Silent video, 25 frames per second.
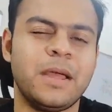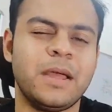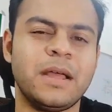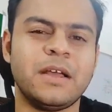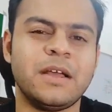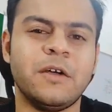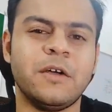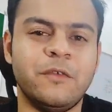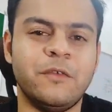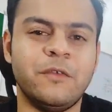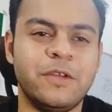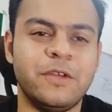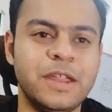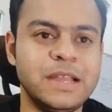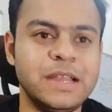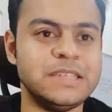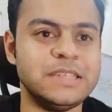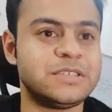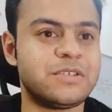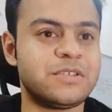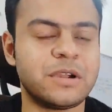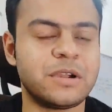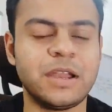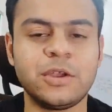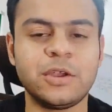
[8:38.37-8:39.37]
really
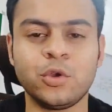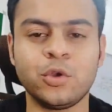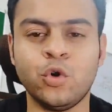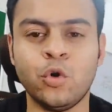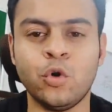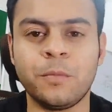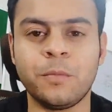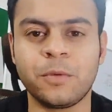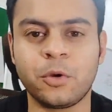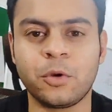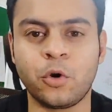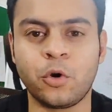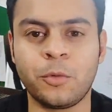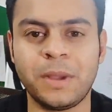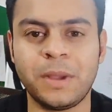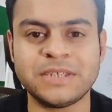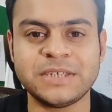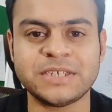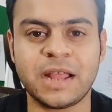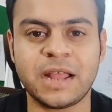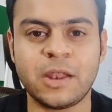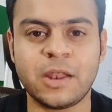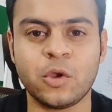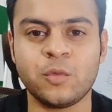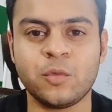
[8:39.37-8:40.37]
struggling to grow my
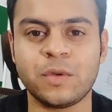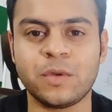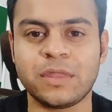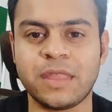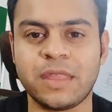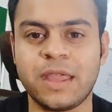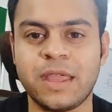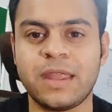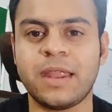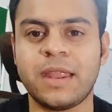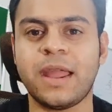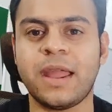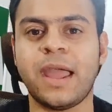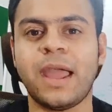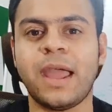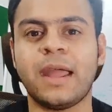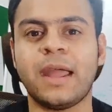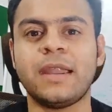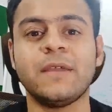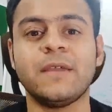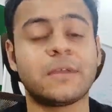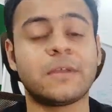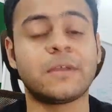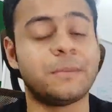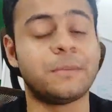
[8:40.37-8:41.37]
channel over there. And
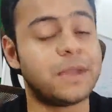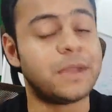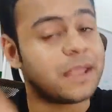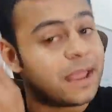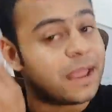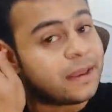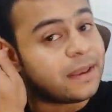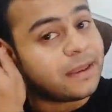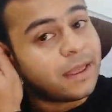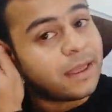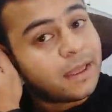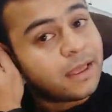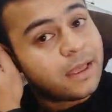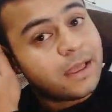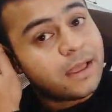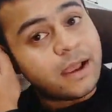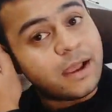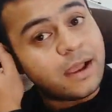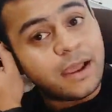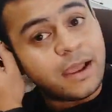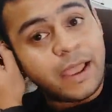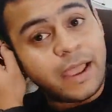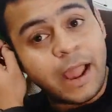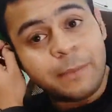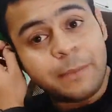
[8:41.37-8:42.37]
if somebody can
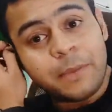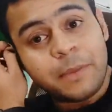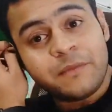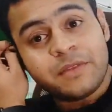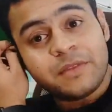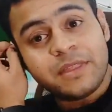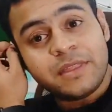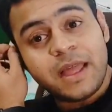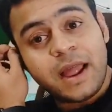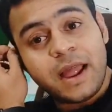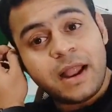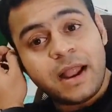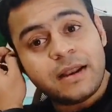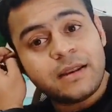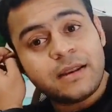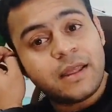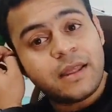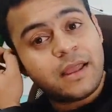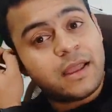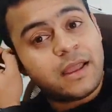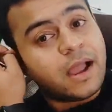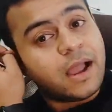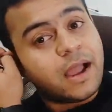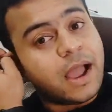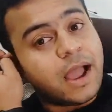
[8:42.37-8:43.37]
help me with
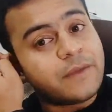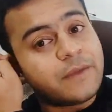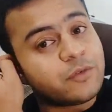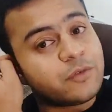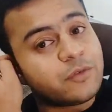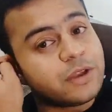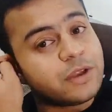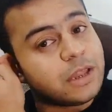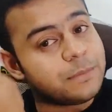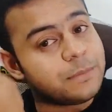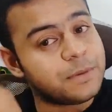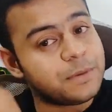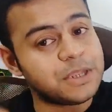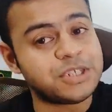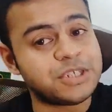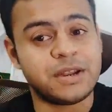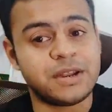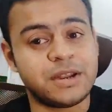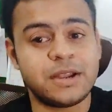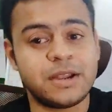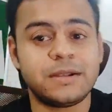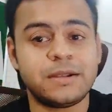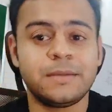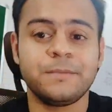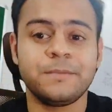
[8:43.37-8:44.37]
that, I would really appreciate
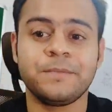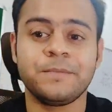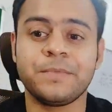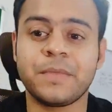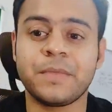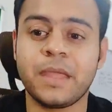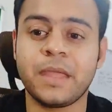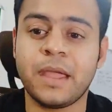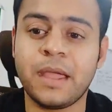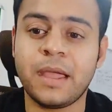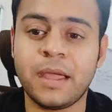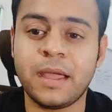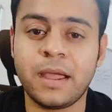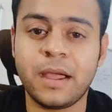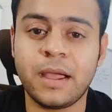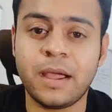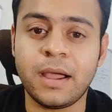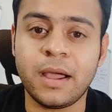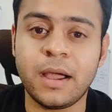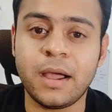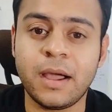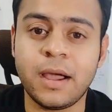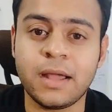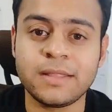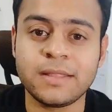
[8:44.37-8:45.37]
it.
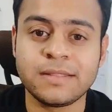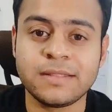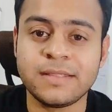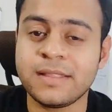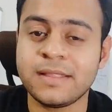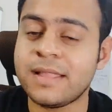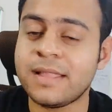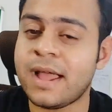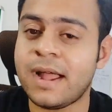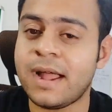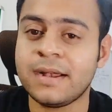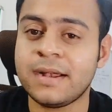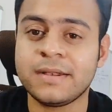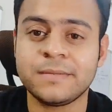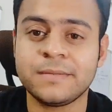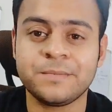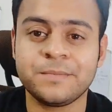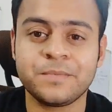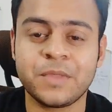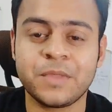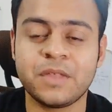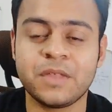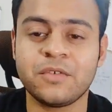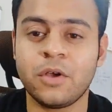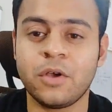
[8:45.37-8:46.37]
Other than that,
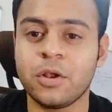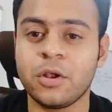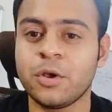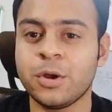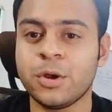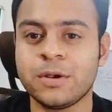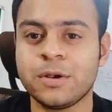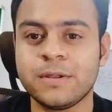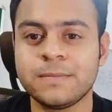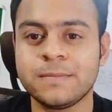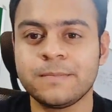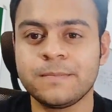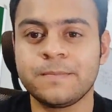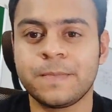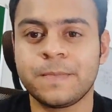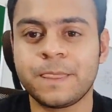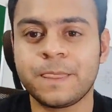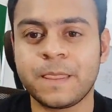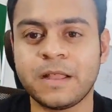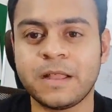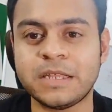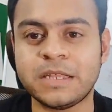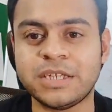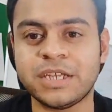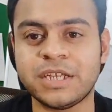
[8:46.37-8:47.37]
it's all good.
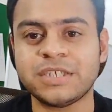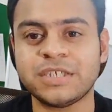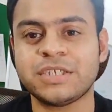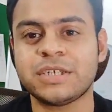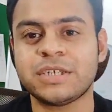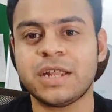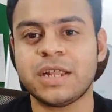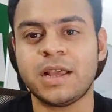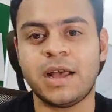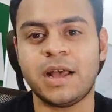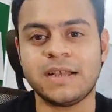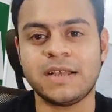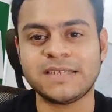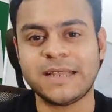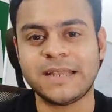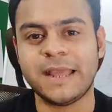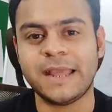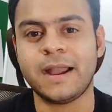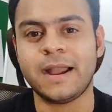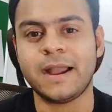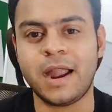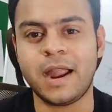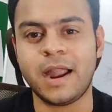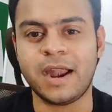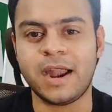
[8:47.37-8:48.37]
Just hustling
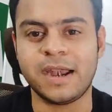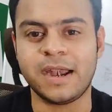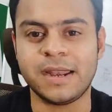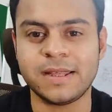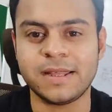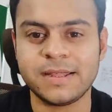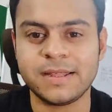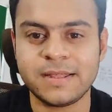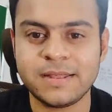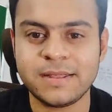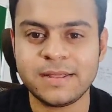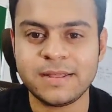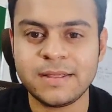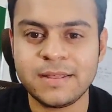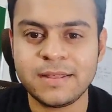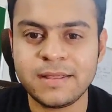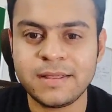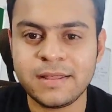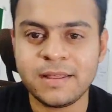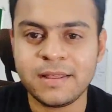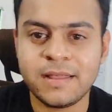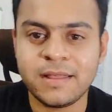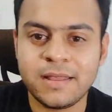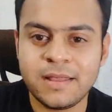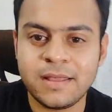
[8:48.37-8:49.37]
hard.
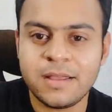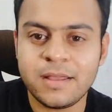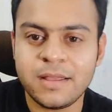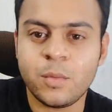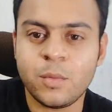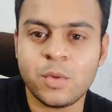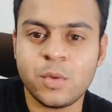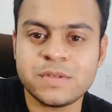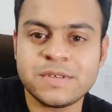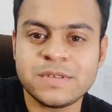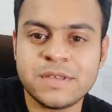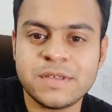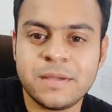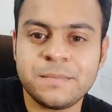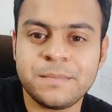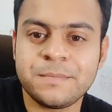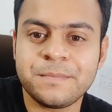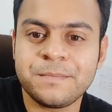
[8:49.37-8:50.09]
What's up?